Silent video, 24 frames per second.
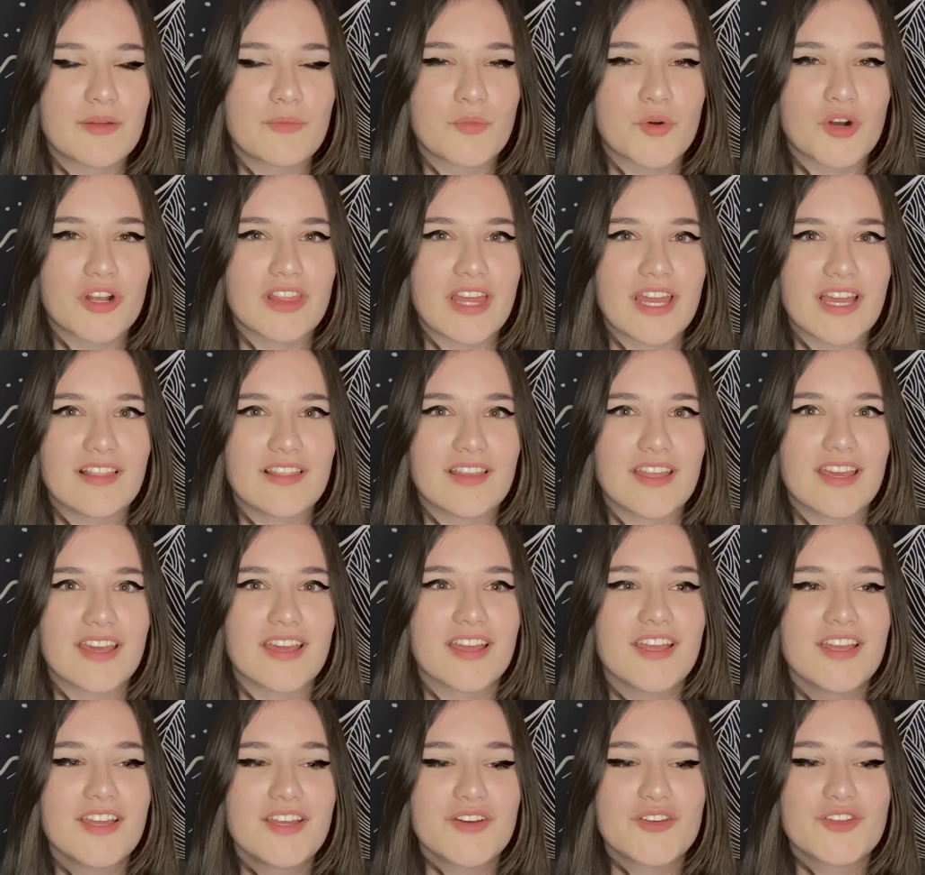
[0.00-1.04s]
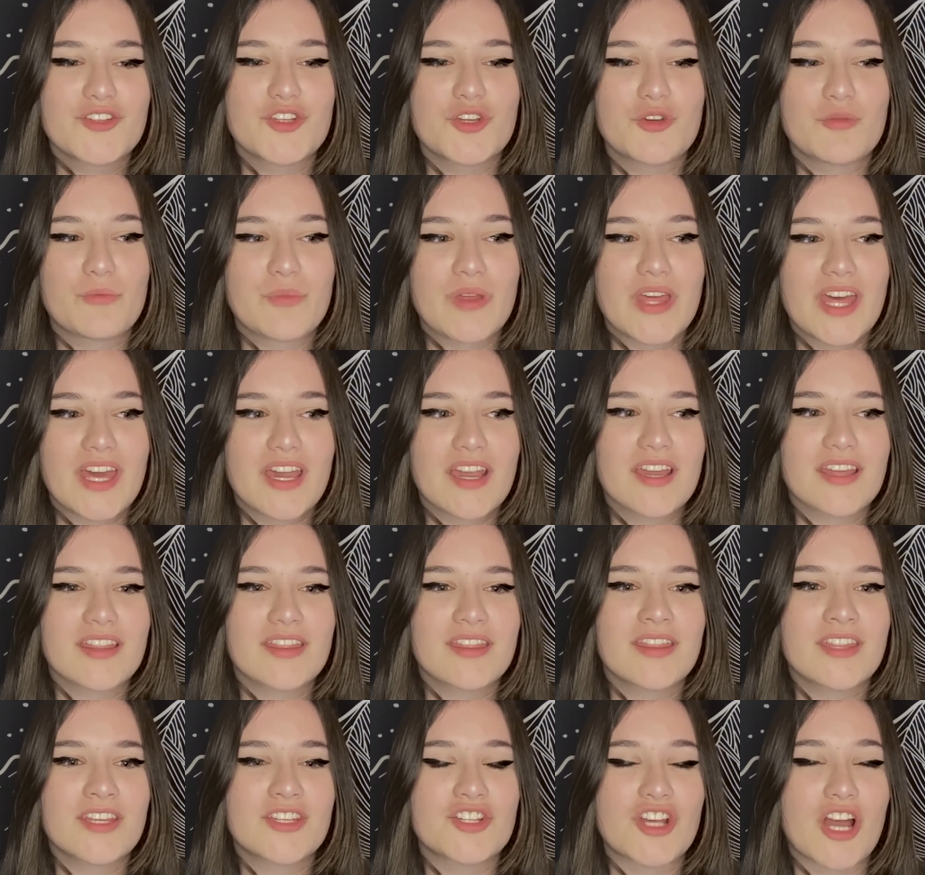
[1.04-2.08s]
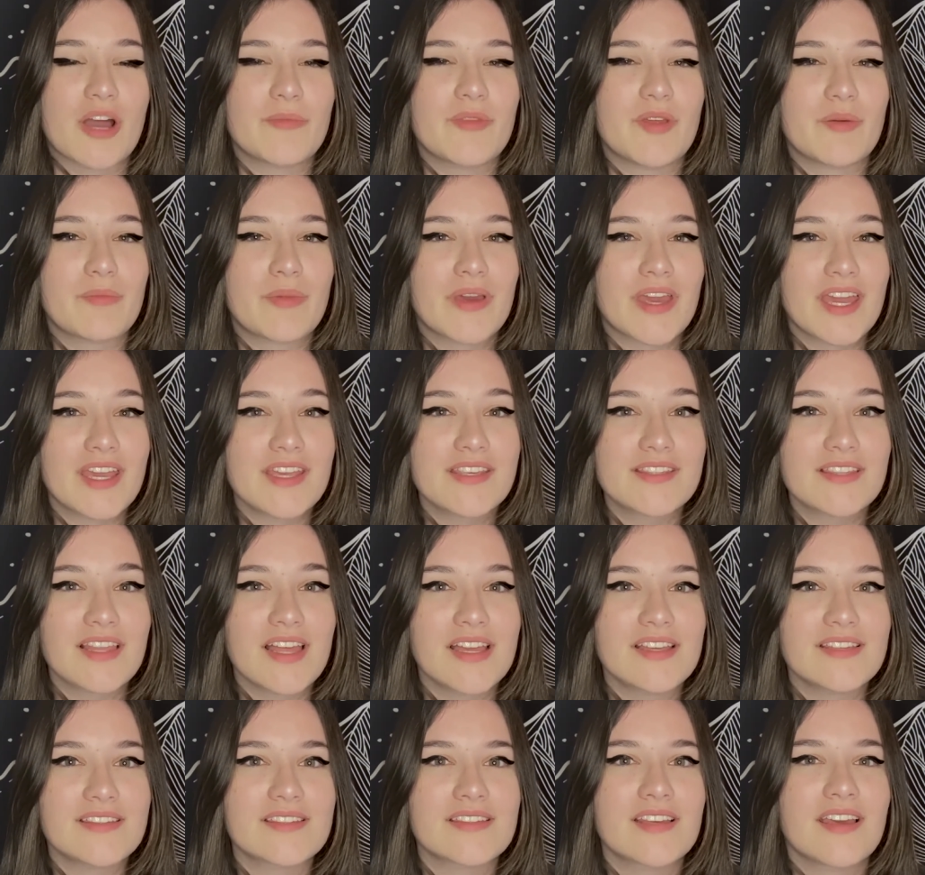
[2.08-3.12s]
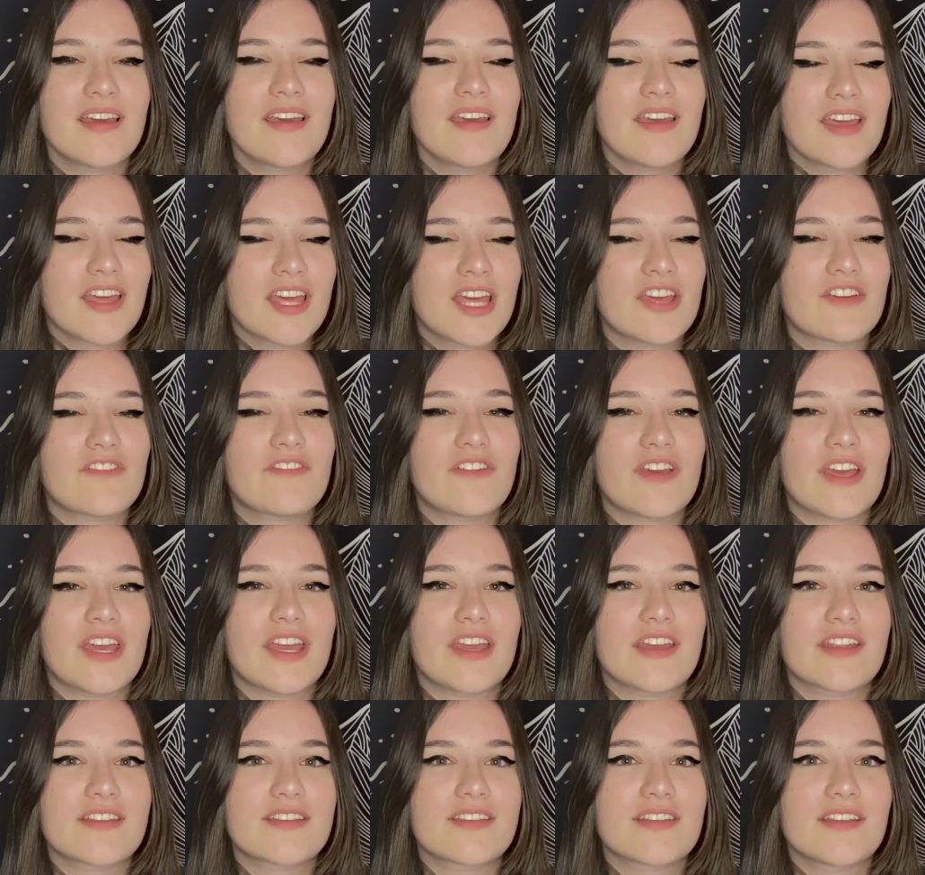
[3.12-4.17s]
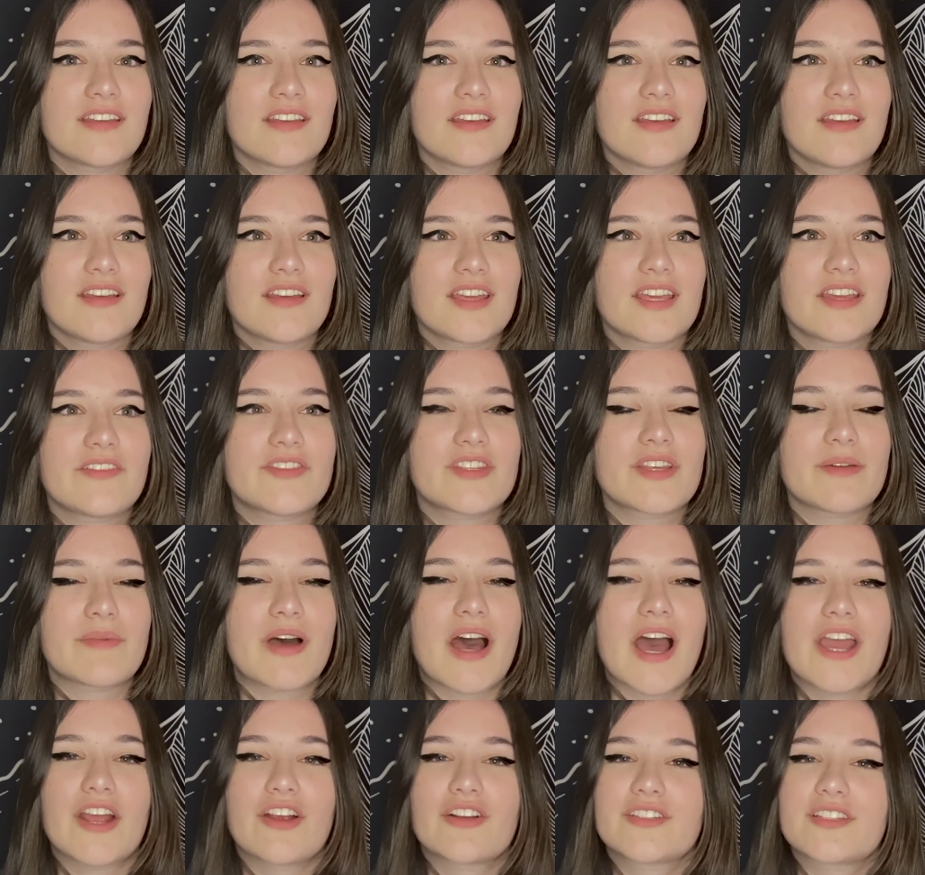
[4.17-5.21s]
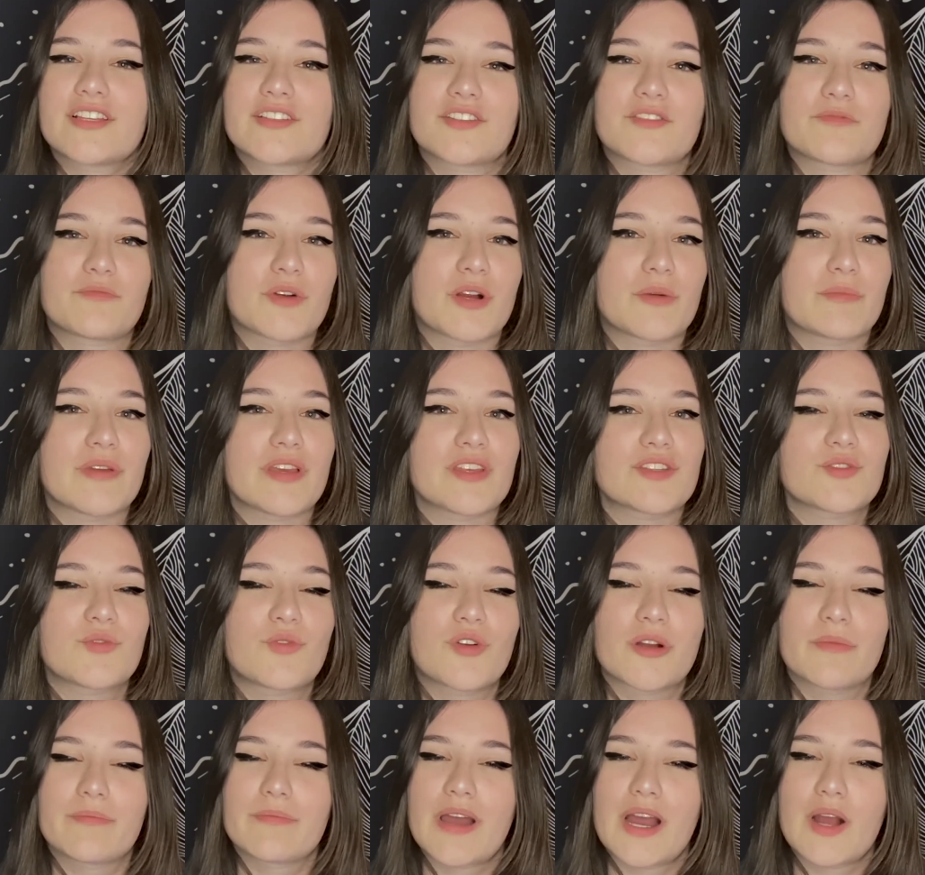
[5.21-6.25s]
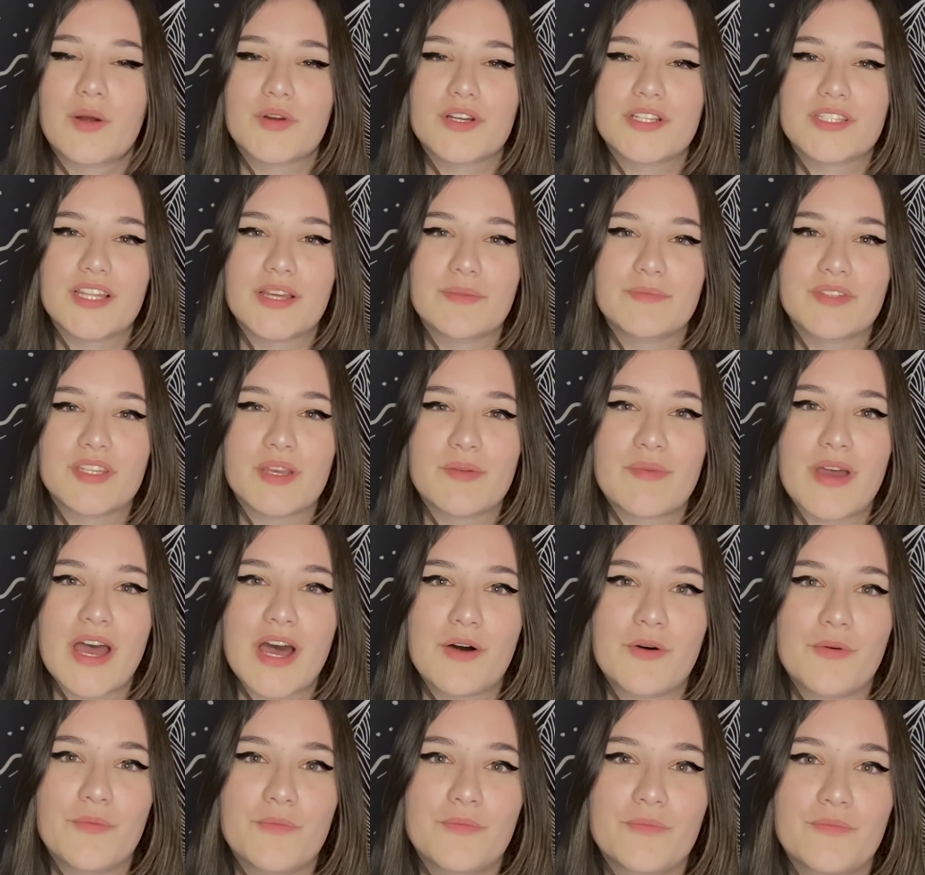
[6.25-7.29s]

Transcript: more likely to pick the job that pays less if it gives them a higher sense of purpose or empowers them somehow.